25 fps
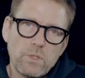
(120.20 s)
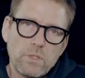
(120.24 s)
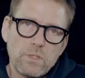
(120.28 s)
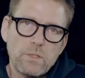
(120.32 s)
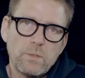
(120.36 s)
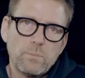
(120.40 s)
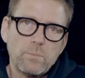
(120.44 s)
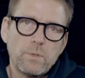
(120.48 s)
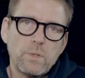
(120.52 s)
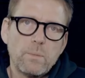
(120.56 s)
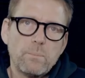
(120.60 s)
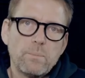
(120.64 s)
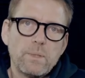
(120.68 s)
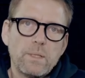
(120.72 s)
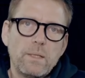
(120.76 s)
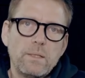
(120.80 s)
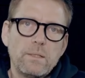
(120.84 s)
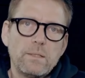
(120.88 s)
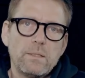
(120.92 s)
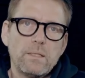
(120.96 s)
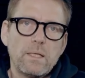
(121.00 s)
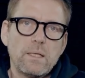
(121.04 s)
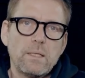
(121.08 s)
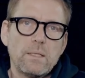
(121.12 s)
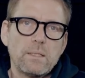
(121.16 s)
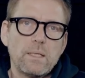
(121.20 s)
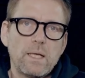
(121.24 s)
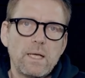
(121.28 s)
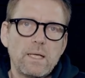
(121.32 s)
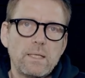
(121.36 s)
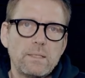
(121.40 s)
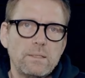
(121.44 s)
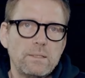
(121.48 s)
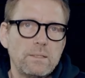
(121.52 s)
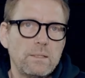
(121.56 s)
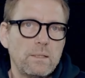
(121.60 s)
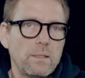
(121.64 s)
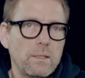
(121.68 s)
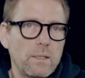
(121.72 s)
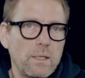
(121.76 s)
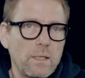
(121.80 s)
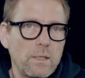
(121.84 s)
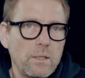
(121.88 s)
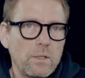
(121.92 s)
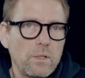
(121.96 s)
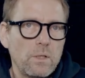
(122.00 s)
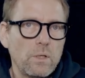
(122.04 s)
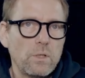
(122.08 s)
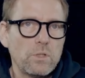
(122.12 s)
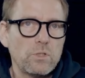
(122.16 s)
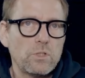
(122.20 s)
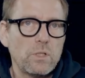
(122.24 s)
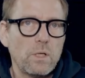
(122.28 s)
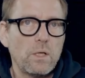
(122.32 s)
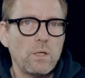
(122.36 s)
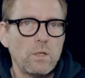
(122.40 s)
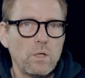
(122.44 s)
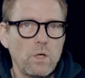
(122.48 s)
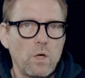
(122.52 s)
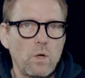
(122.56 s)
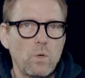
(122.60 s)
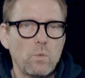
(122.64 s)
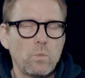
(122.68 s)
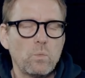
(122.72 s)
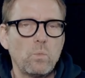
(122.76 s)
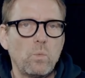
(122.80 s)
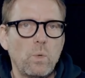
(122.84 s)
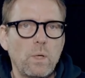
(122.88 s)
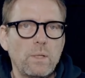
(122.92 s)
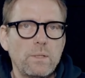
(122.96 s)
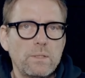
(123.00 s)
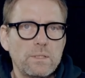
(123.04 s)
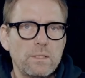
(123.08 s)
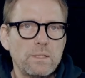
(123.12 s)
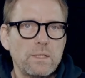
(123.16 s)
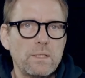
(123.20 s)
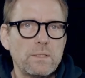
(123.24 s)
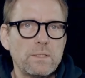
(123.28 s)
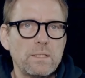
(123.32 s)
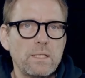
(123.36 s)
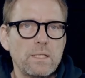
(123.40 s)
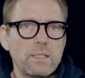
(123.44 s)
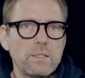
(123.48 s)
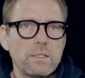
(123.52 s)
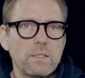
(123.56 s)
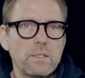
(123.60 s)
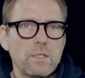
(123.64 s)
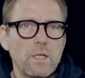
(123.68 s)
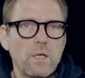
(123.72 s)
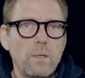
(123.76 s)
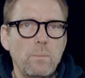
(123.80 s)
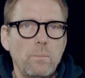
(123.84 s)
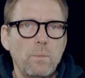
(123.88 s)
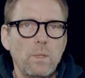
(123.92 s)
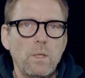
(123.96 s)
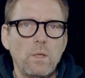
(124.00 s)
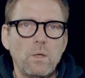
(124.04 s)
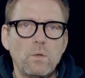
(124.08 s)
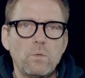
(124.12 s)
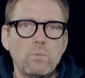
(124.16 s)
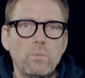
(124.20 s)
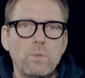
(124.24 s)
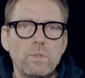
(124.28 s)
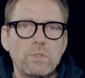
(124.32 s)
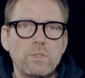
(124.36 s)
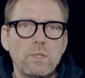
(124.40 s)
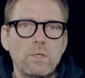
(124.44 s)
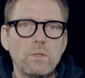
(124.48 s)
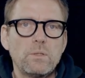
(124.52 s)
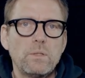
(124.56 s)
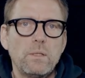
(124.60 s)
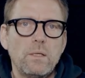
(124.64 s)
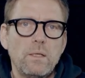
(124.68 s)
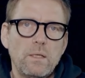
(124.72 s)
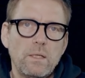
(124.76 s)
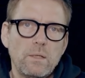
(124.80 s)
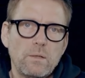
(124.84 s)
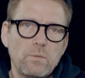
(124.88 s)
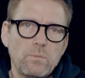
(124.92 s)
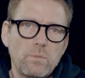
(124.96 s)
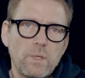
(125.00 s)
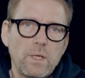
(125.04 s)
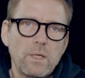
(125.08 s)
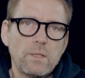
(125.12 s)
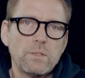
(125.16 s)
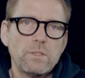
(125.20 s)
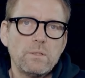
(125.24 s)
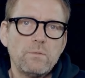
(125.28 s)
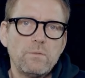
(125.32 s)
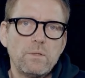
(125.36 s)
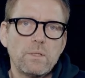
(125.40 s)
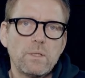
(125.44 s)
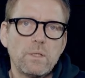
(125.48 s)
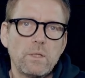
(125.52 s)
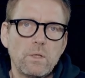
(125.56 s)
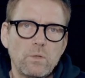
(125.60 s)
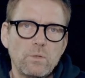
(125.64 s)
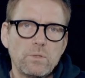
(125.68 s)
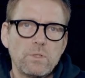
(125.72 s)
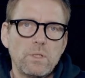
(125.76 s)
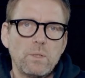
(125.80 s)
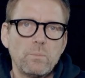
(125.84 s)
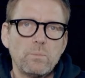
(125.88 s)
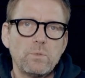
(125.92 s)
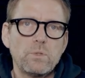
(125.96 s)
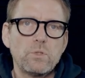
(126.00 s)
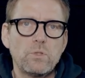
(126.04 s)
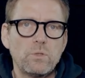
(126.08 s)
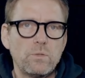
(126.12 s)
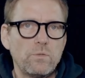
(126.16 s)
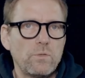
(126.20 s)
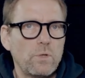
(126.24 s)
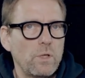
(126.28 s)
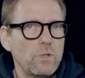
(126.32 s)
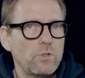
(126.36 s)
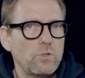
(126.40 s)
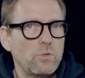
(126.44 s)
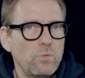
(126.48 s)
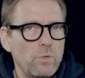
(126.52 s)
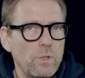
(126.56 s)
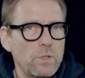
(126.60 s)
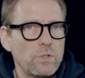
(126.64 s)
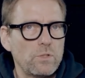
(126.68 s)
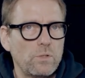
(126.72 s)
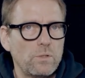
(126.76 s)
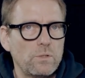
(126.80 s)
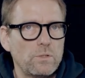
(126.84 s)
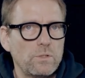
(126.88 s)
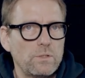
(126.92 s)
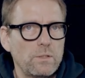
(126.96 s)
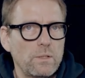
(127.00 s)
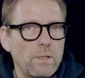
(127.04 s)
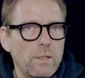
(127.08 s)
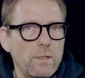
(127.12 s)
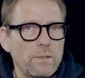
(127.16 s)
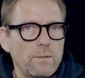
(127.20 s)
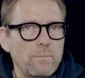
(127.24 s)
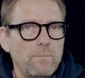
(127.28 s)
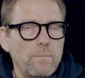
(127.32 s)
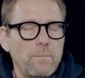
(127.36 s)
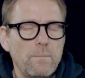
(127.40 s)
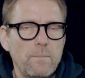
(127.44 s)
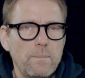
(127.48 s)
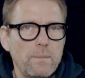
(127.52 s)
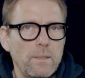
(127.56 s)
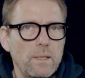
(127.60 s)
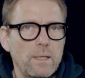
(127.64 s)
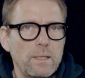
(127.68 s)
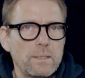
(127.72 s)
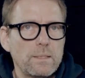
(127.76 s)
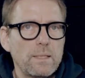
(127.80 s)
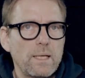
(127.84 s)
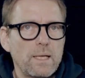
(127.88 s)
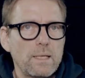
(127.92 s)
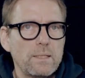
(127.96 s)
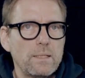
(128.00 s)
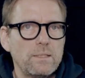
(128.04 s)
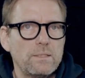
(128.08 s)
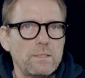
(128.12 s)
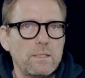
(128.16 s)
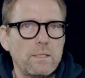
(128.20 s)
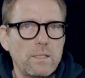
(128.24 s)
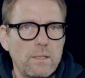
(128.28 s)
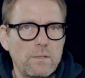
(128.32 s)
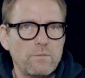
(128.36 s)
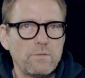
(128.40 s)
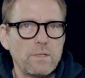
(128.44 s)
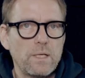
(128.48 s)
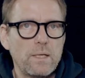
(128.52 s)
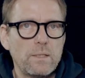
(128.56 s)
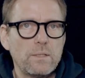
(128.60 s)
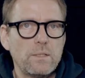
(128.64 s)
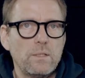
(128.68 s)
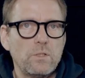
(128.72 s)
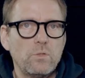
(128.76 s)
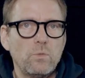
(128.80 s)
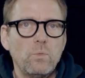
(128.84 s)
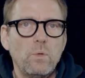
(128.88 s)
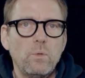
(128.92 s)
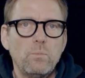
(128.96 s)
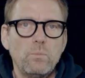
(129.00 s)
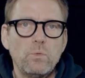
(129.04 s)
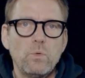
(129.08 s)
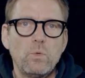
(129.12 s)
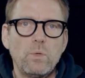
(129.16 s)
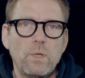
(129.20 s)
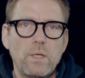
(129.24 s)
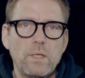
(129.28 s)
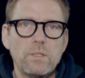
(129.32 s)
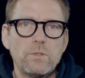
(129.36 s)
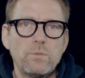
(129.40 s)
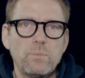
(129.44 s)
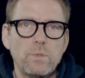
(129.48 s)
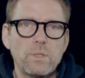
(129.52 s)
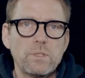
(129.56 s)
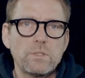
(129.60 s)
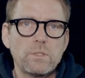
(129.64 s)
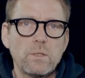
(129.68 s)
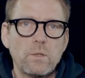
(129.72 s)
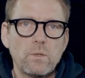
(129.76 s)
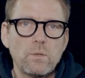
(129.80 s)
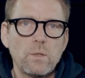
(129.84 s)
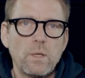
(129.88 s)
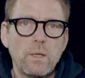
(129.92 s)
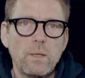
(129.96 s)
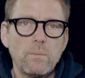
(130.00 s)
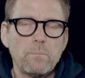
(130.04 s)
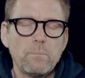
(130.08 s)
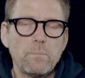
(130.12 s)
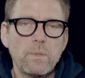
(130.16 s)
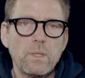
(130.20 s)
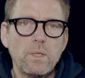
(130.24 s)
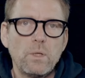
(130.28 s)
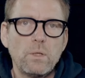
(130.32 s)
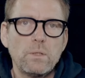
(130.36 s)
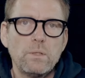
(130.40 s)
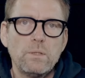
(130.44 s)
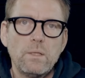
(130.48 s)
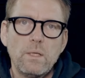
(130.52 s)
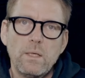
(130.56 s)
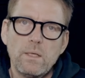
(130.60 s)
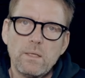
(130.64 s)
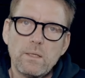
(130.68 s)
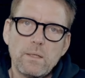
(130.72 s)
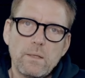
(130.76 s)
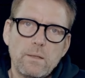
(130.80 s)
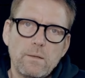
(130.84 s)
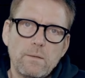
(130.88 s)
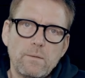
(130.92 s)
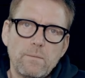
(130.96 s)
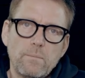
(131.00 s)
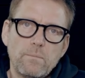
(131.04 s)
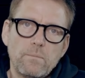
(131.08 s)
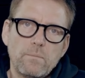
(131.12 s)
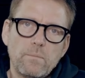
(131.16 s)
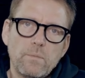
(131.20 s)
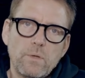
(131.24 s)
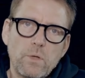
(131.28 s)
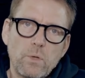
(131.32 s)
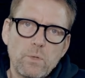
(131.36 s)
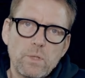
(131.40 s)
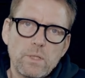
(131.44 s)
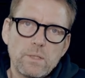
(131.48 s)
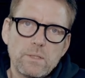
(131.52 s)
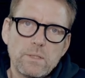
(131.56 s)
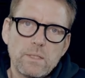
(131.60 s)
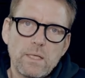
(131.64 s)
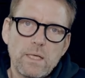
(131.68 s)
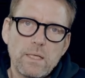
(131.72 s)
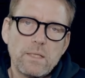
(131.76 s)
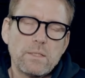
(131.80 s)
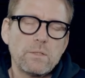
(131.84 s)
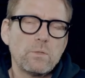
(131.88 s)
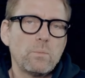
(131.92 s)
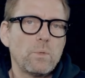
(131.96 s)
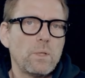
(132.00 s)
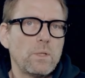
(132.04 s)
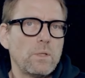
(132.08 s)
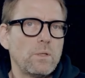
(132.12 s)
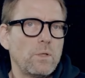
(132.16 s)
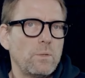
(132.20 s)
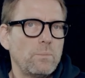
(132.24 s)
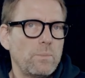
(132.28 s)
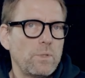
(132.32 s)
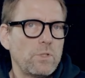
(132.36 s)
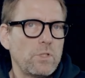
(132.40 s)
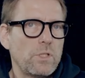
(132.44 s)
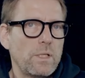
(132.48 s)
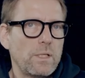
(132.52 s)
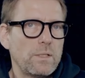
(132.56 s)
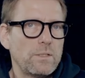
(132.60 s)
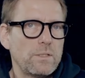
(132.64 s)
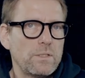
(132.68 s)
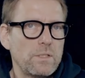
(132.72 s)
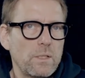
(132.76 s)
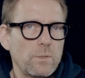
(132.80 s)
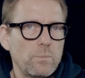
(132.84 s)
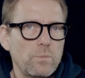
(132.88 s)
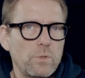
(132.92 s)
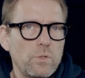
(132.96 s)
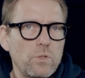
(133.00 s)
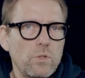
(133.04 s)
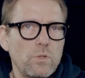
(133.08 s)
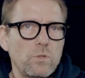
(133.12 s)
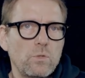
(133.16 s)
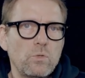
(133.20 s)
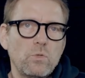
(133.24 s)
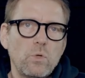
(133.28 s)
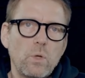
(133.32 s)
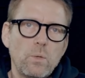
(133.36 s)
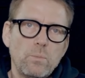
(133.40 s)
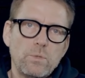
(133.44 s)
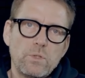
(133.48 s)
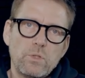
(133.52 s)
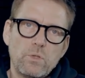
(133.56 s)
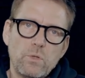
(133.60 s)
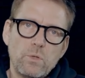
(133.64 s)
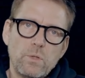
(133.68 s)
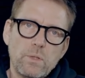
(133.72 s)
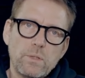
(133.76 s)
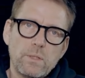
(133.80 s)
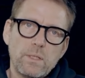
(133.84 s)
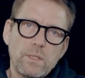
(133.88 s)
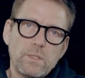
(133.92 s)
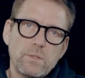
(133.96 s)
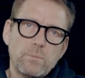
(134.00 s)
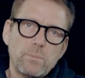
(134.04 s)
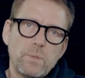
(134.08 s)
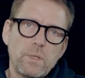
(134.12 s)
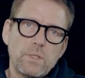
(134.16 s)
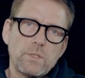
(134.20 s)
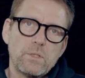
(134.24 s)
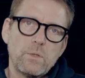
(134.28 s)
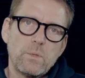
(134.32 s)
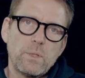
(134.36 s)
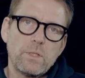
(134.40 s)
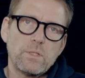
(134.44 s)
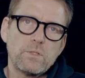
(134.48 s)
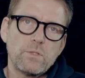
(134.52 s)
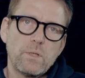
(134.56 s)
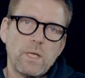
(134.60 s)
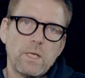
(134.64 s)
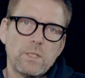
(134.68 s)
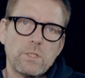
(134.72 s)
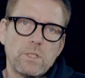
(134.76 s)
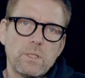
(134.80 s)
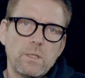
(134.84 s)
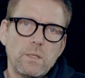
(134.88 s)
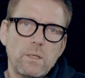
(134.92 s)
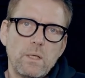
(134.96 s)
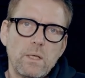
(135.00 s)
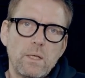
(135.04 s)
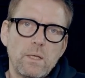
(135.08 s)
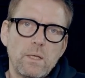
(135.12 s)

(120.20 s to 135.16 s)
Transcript: simply means that it has inertia once it is heated up, resulting in relatively low temperature fluctuations. And that is an advantage when brewing espresso, because you can taste whether a machine's temperature drops during the espresso extraction